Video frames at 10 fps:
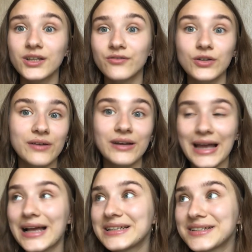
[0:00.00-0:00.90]
If you have a
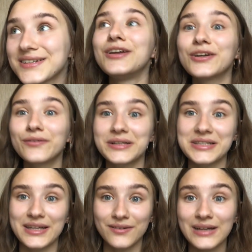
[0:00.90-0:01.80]
calendar you can write it
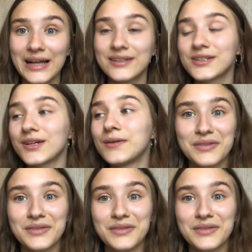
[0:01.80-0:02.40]
in your calendar.